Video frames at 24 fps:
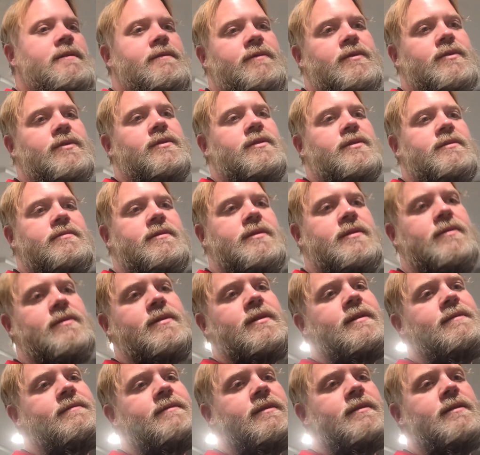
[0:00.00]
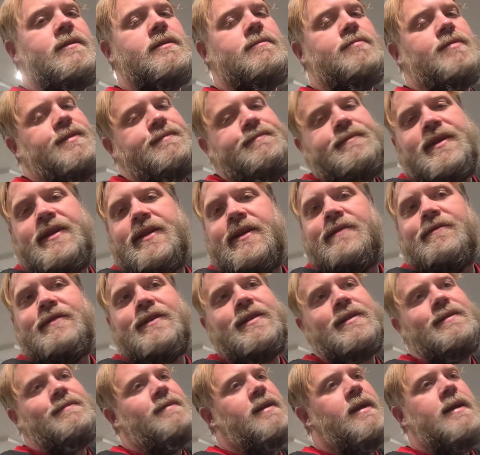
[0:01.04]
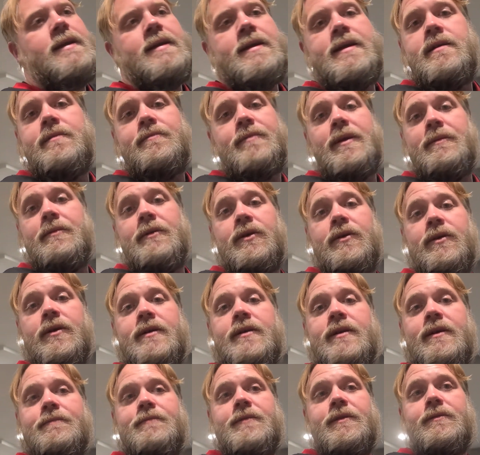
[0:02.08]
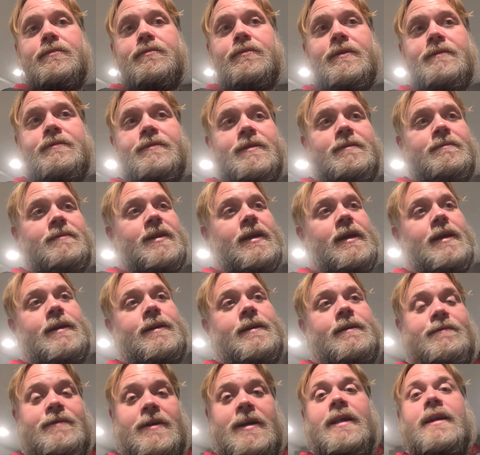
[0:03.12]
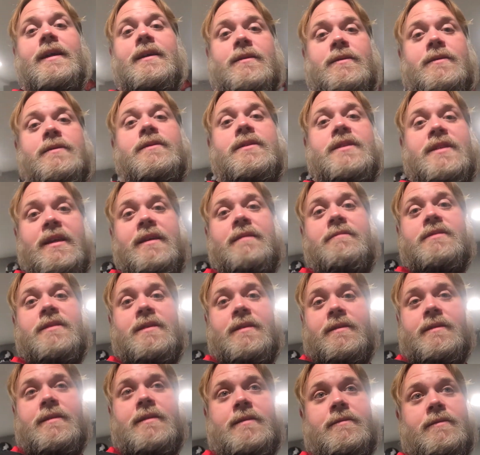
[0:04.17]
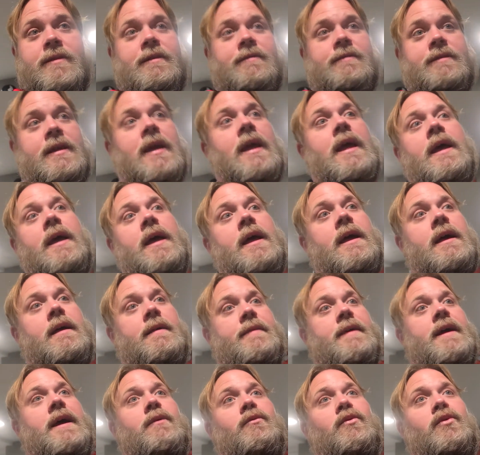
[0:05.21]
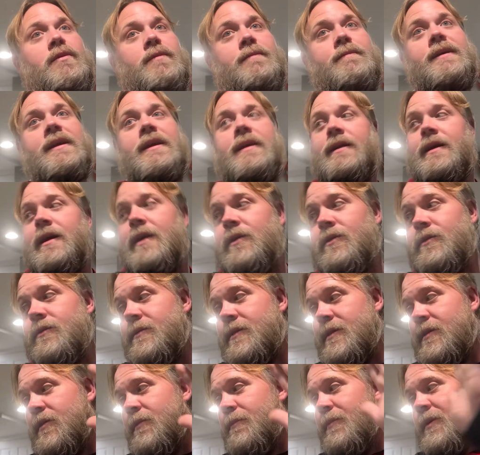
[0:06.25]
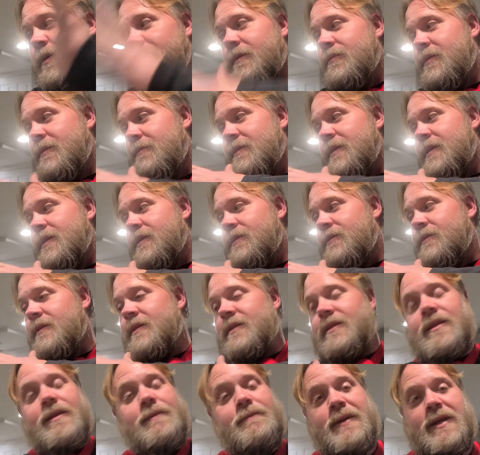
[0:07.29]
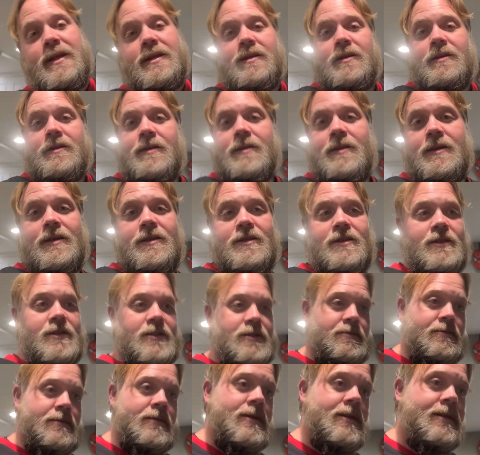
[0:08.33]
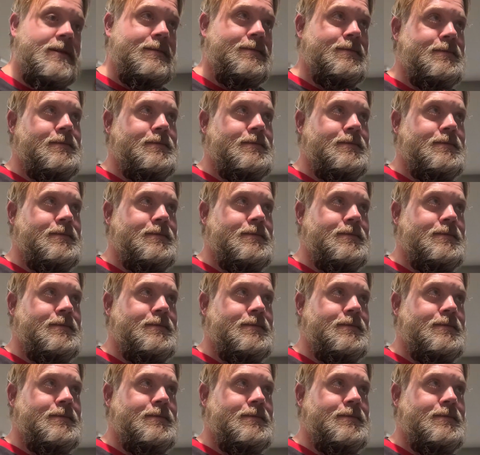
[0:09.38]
Of course, we're going after those, but you never know. Maybe you'll end up at the thrift someday. If I get a little Samson at the thrift, that will beat out. That'll probably be the only thing that beats out the Laserdisc player.